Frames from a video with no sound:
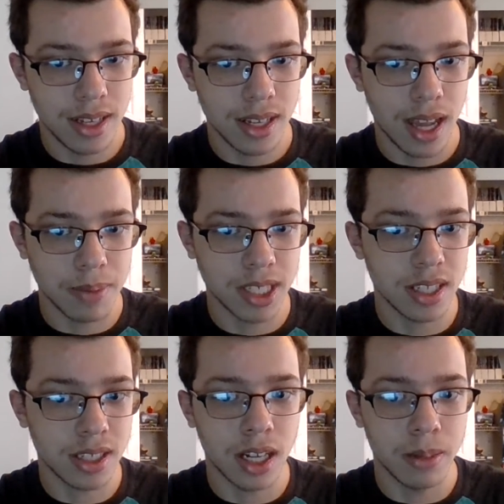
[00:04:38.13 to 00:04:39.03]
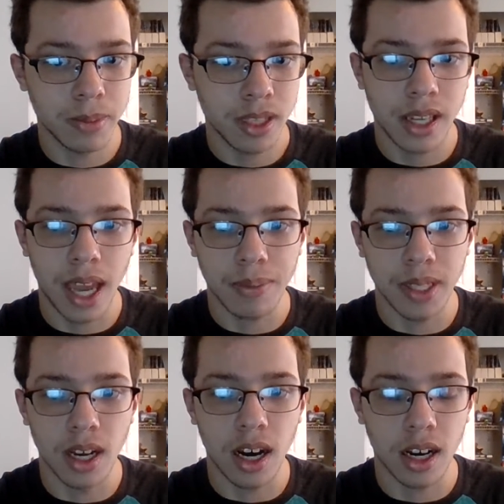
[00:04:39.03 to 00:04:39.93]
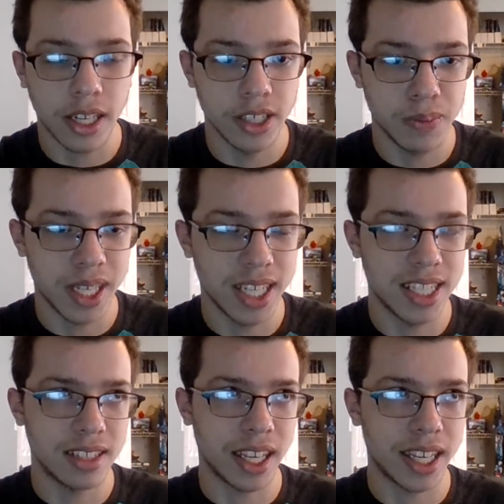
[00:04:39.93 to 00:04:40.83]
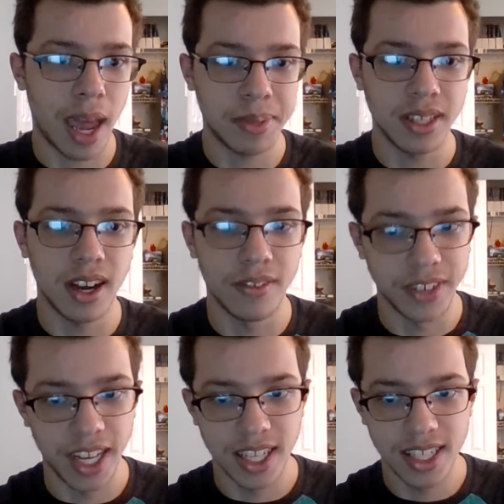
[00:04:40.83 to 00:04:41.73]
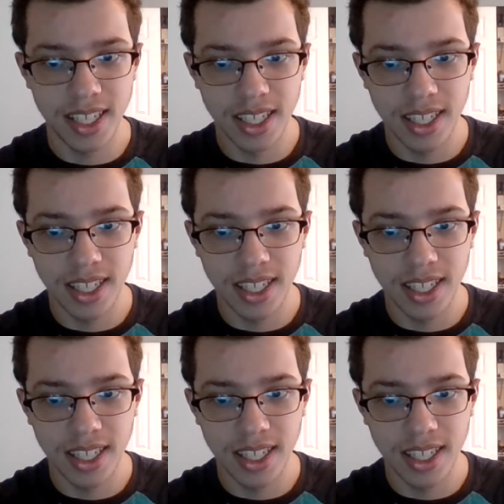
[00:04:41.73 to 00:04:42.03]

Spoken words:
I'm just gonna call him Captain Oculus because it sounds like Captain Obvious.